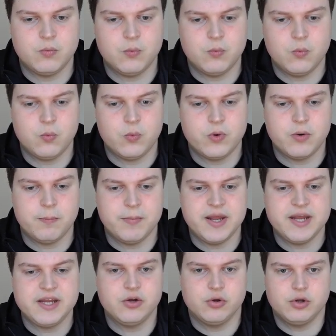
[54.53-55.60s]
will
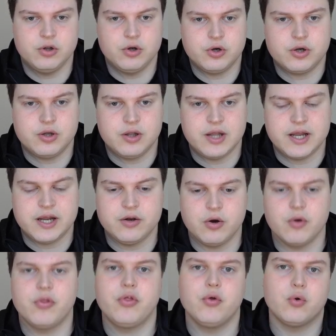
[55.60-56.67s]
make you look like an
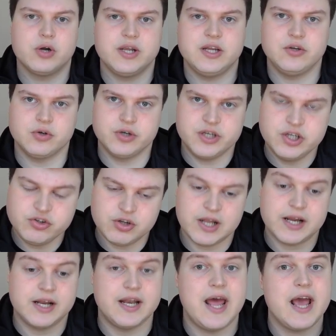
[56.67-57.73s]
authority in your niche,
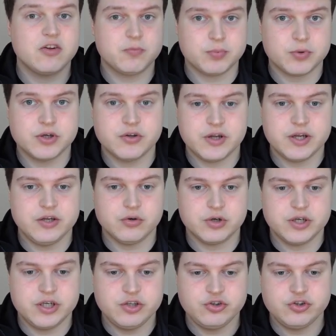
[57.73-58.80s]
like an expert in your
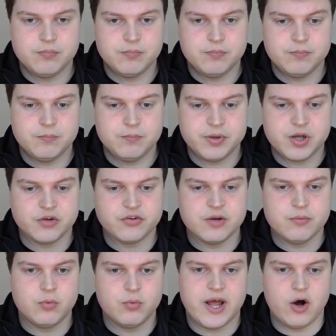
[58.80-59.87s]
niche, because
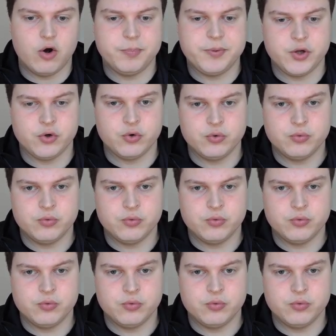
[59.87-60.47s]
it will help you